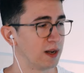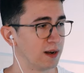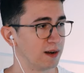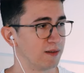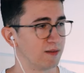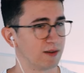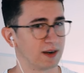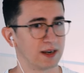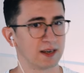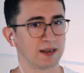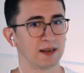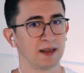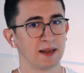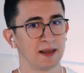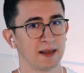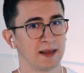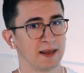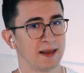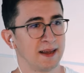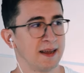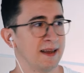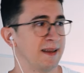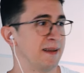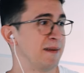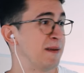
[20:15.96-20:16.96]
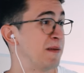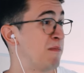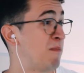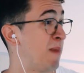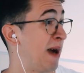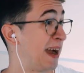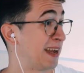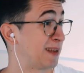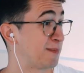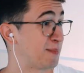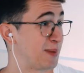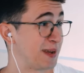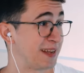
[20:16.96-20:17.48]
well, right?
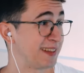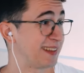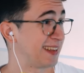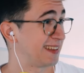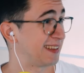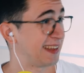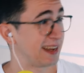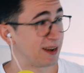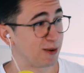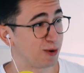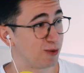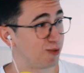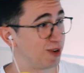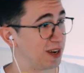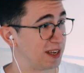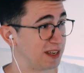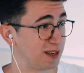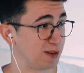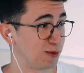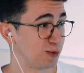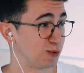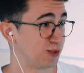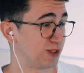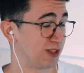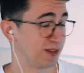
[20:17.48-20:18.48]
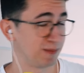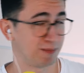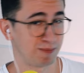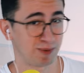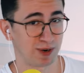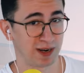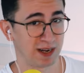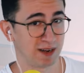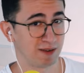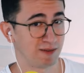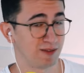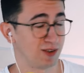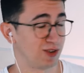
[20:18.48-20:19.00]
Might be that they already used the
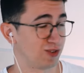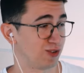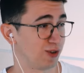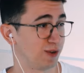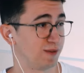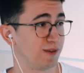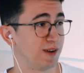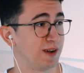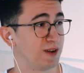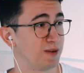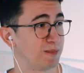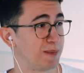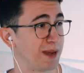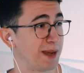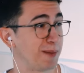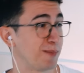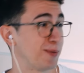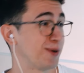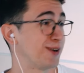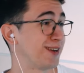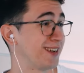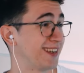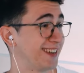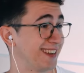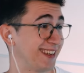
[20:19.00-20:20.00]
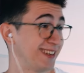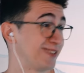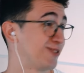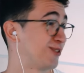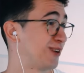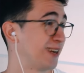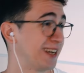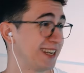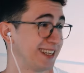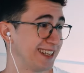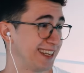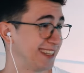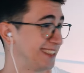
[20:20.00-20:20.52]
prior version of our paper in their
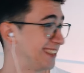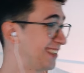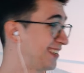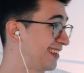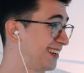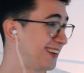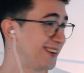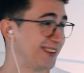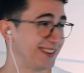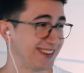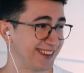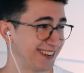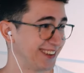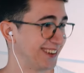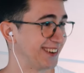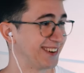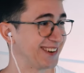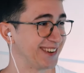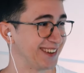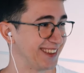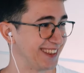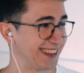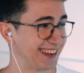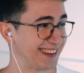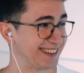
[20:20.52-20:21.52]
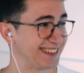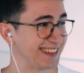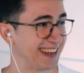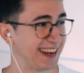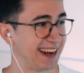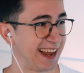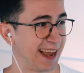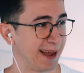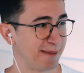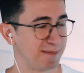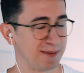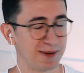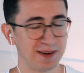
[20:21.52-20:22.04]
training data now, things can
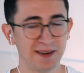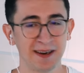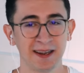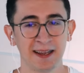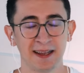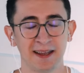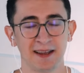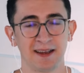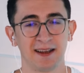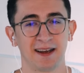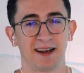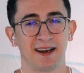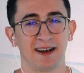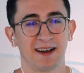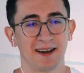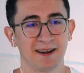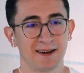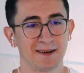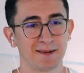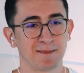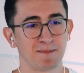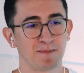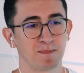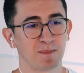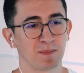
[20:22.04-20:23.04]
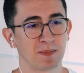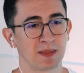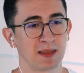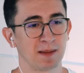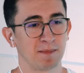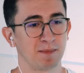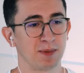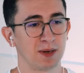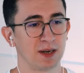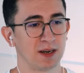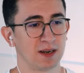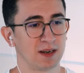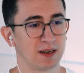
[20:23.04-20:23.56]
happen.
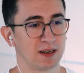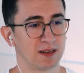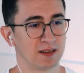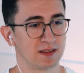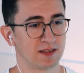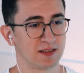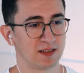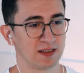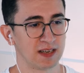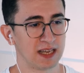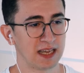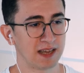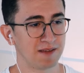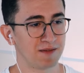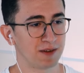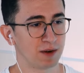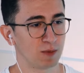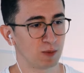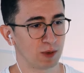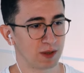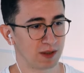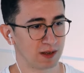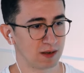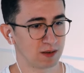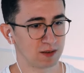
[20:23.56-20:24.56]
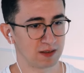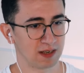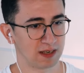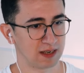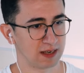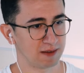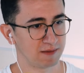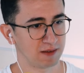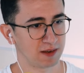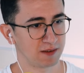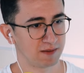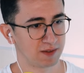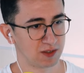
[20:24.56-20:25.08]
But even without that,
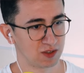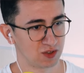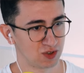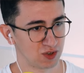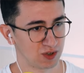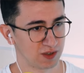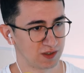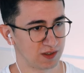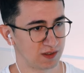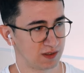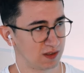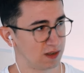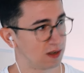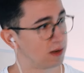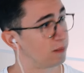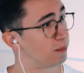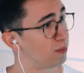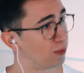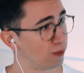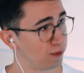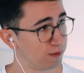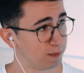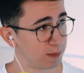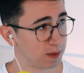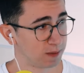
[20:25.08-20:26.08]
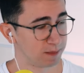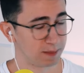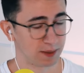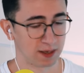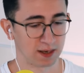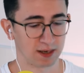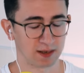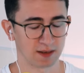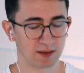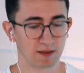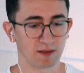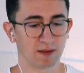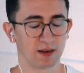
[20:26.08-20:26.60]
even if it's just the improvement
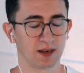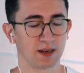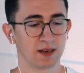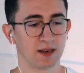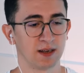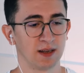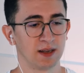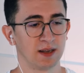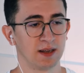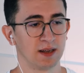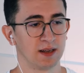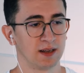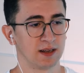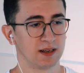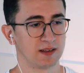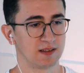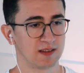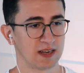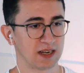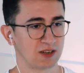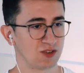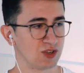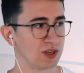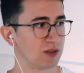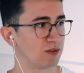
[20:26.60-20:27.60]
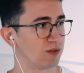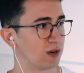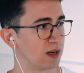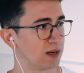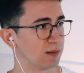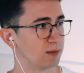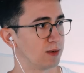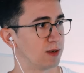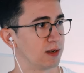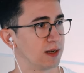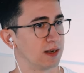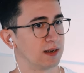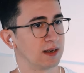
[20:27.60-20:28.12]
part, right? It's actually
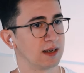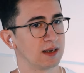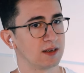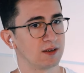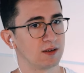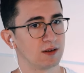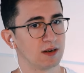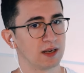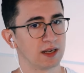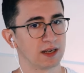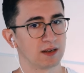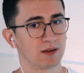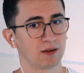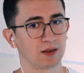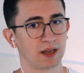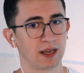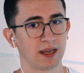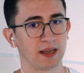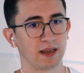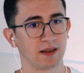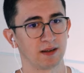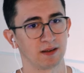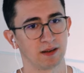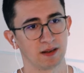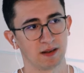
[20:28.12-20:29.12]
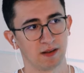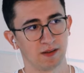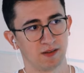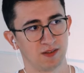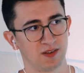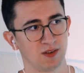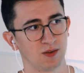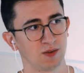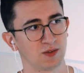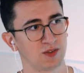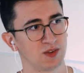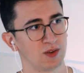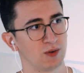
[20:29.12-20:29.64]
incredible. And then you're like, okay,
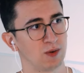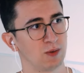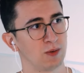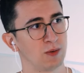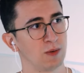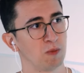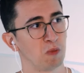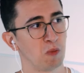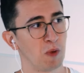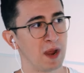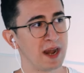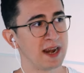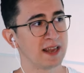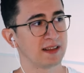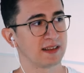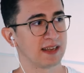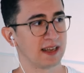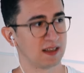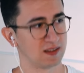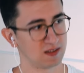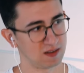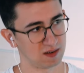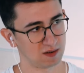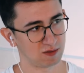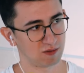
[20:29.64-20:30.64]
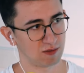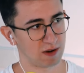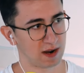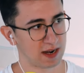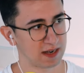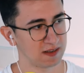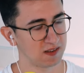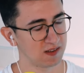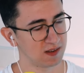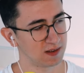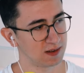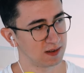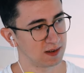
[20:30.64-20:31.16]
so when it gets it
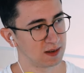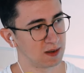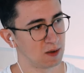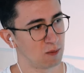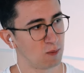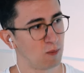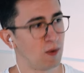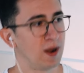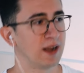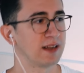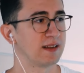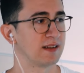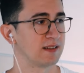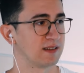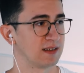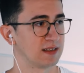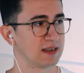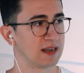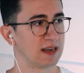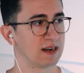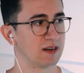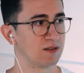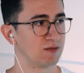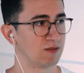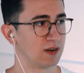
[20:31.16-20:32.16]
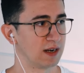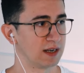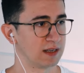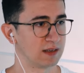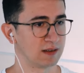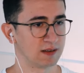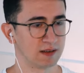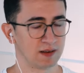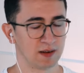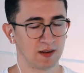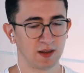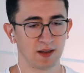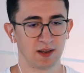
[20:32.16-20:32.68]
right, why does it get it right?
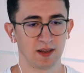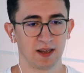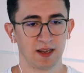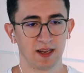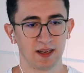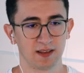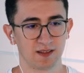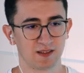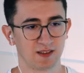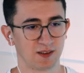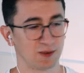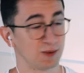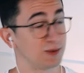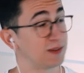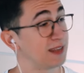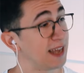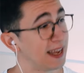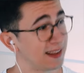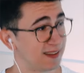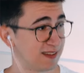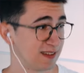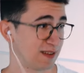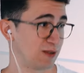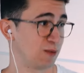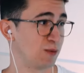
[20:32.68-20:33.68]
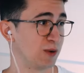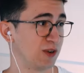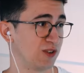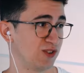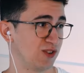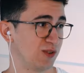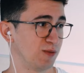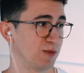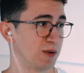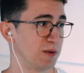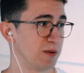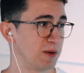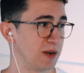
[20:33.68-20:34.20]
And so that's the
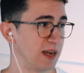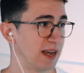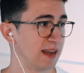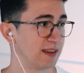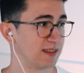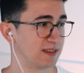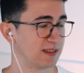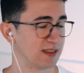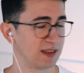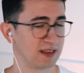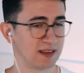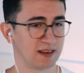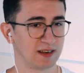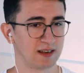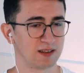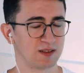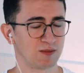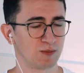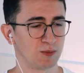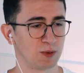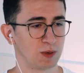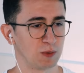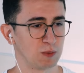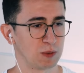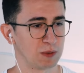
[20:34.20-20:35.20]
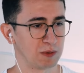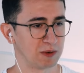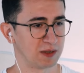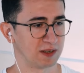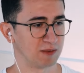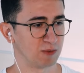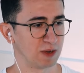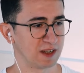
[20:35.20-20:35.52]
question we were asking, and that's what we were